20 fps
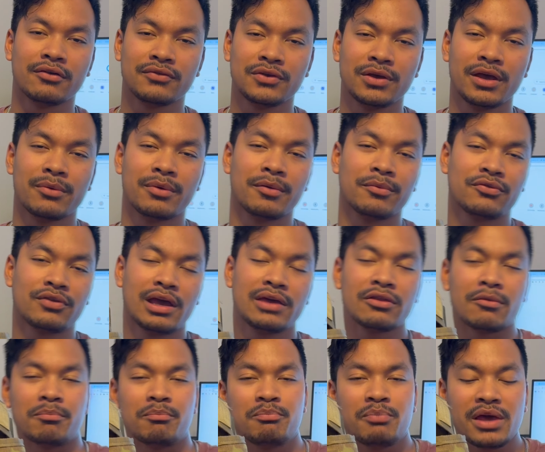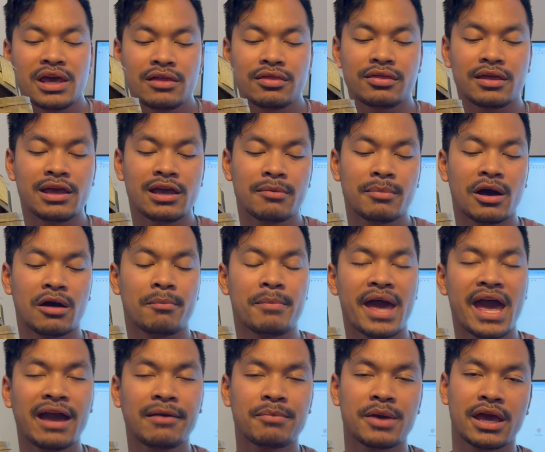You get what I'm saying? The big thing about
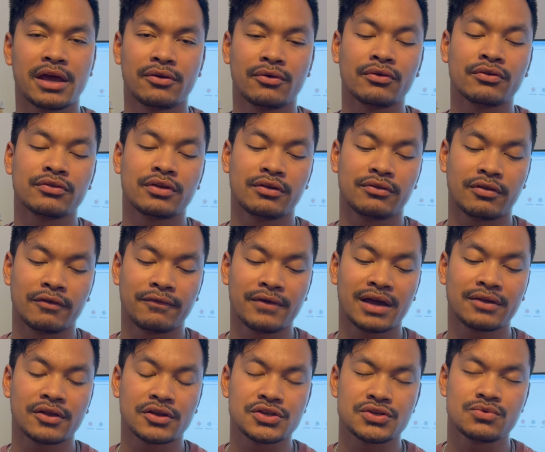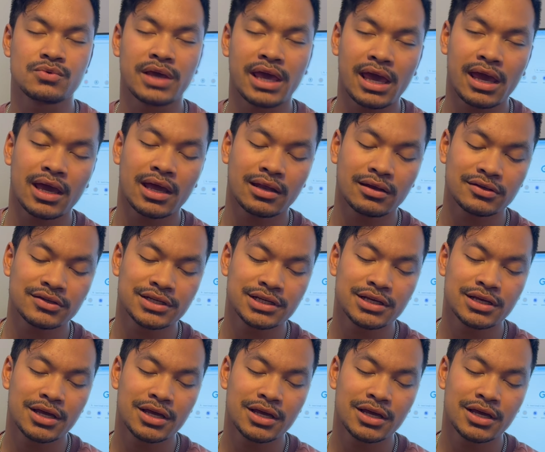back panels is the fact that you can't